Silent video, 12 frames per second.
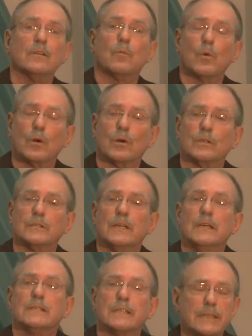in the world
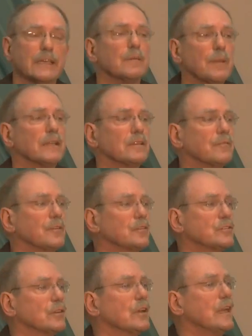to think about the
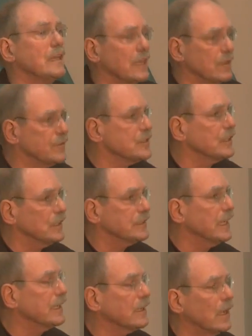future and then to
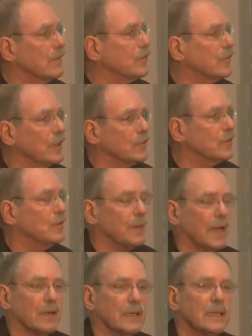facilitate a conversation
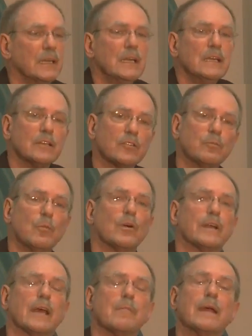about it. This
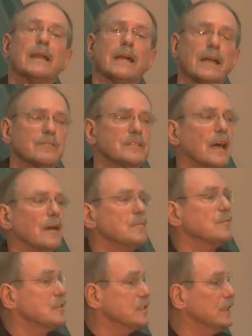morning I may not have
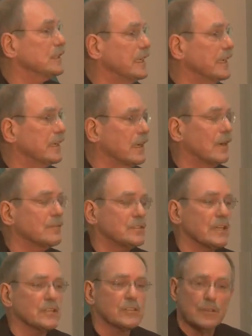time to facilitate a
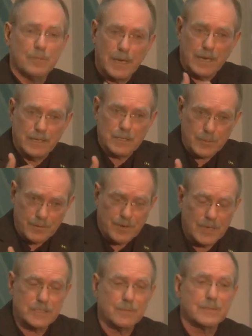conversation about it unless we
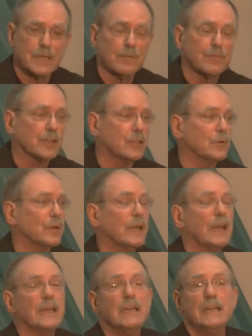find some time for
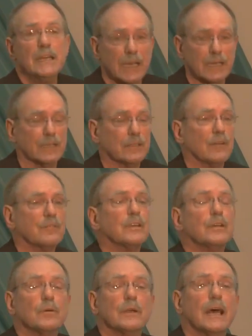Q&A and I love
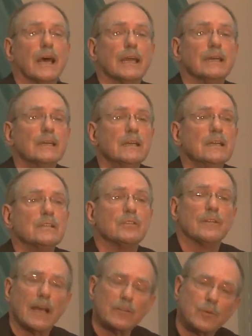Q&A.
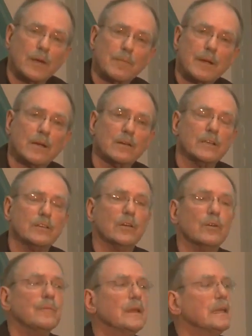So that's what I'm here to
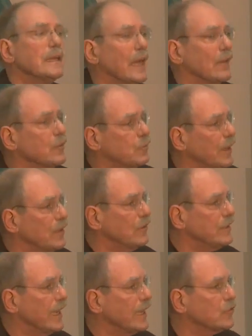do. Now this
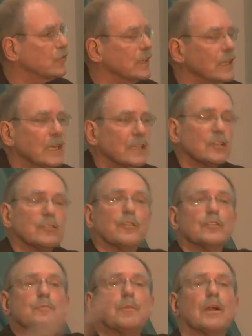presentation, this
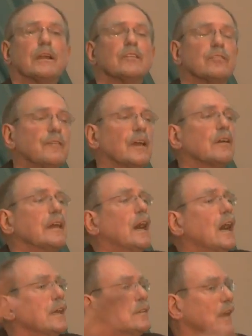first part is very
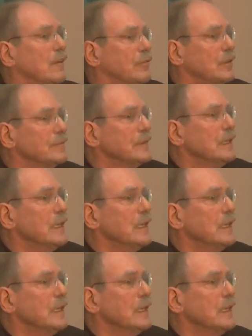high level.